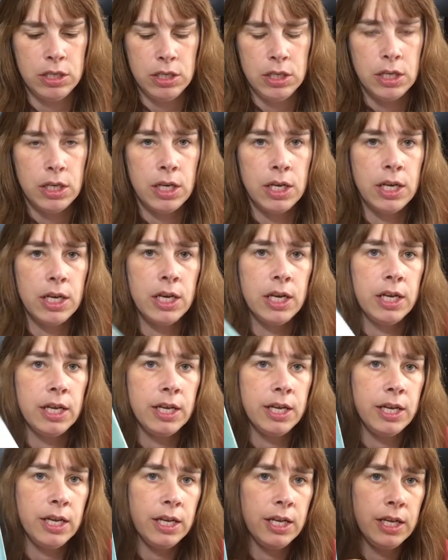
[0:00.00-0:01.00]

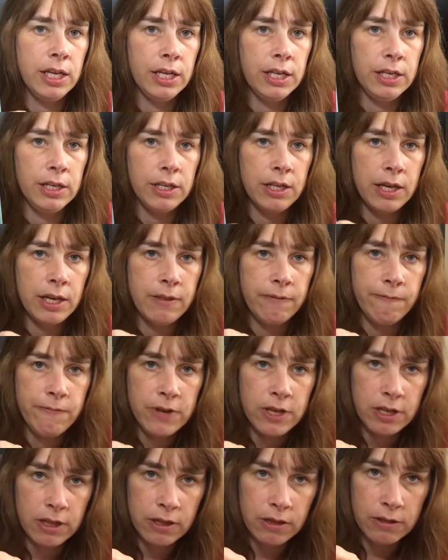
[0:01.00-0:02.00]
And I really
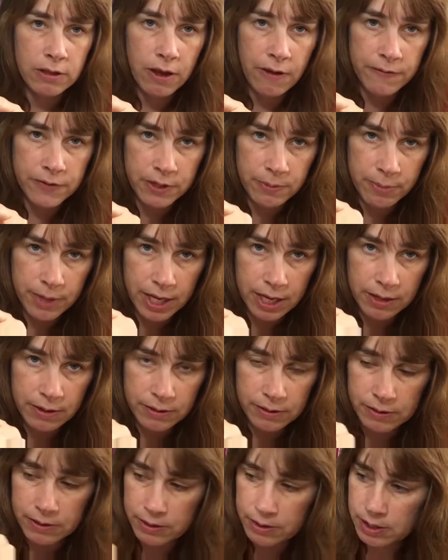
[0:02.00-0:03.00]
love the,
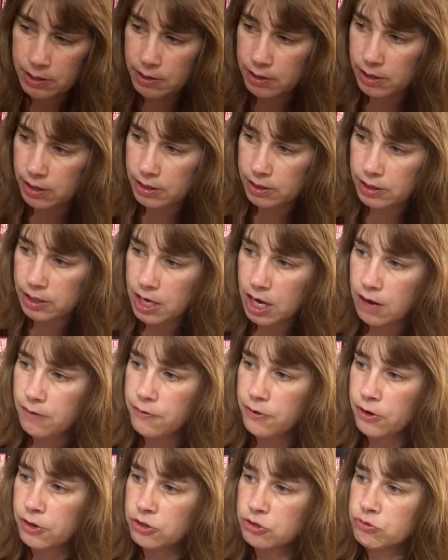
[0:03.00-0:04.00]
the cover.
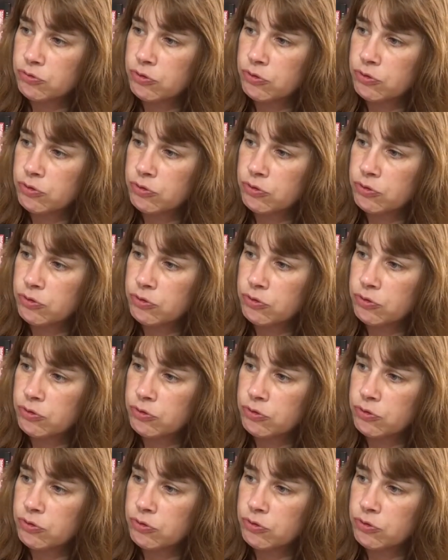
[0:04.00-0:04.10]
It's really,